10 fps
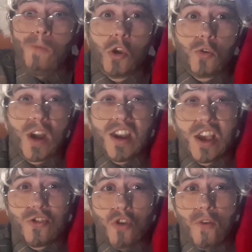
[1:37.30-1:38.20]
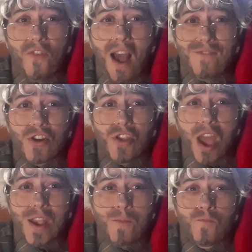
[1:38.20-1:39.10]
you can eat your 5 a
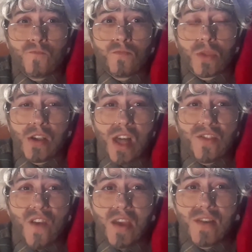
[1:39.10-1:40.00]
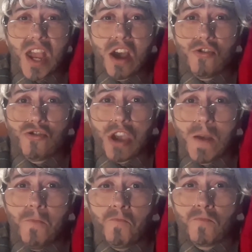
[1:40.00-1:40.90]
day. That's very
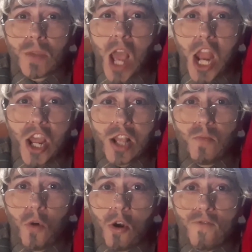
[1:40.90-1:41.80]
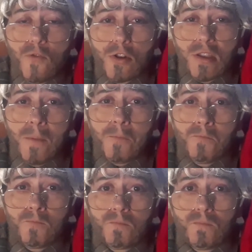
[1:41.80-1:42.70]
healthy, and eat more food,
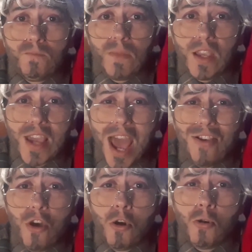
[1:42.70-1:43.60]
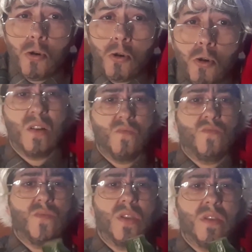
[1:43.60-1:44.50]
yes?
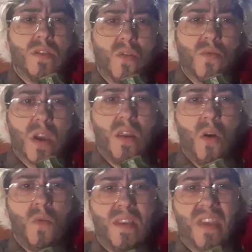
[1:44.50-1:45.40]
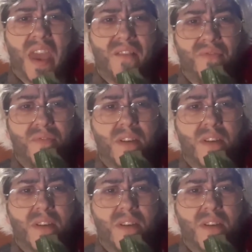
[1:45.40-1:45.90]
You can always have